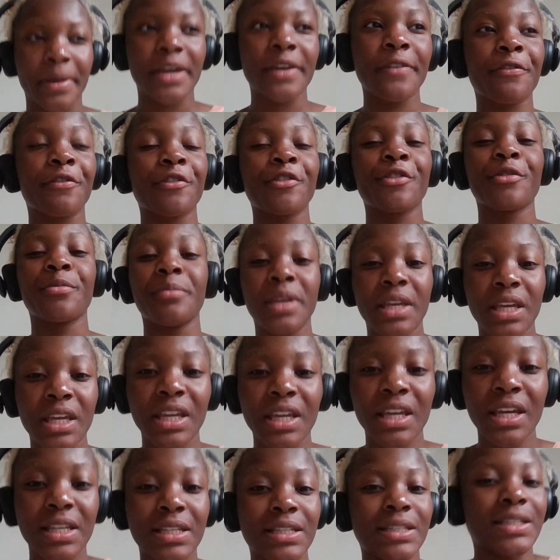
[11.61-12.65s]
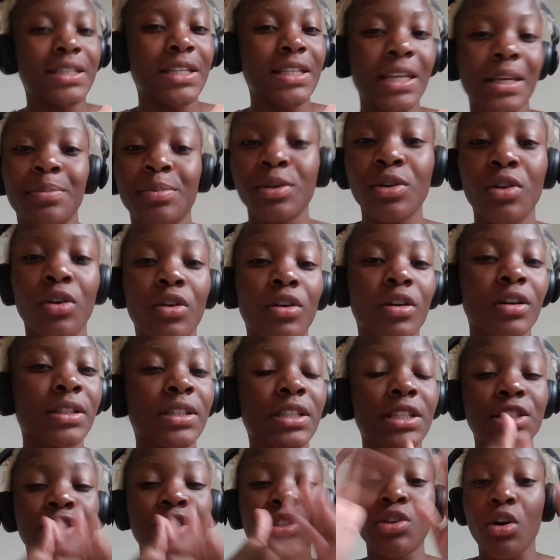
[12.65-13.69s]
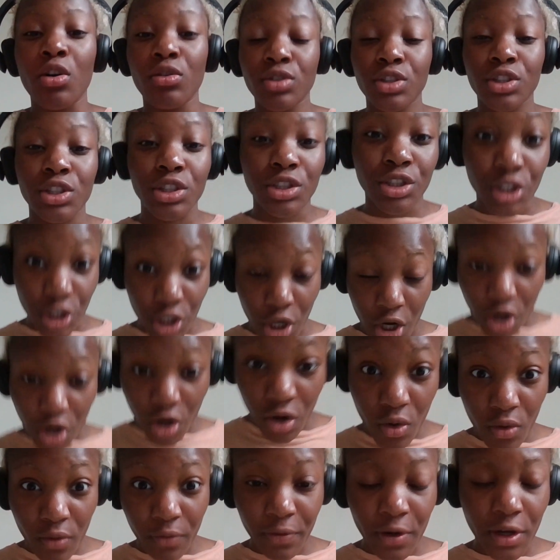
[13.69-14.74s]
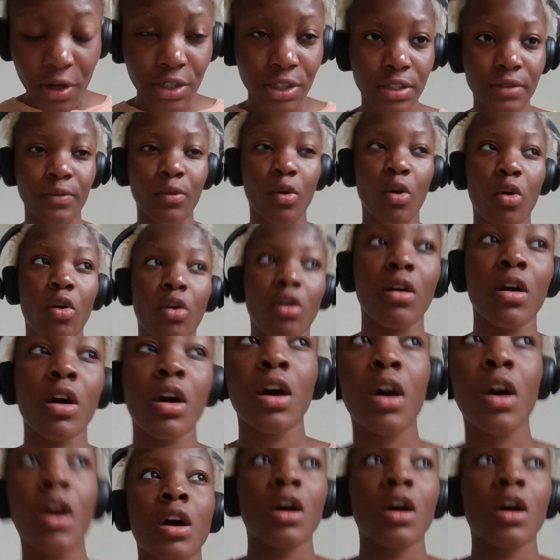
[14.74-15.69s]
But for me, it's deep, y'all. This goes to show, first of all,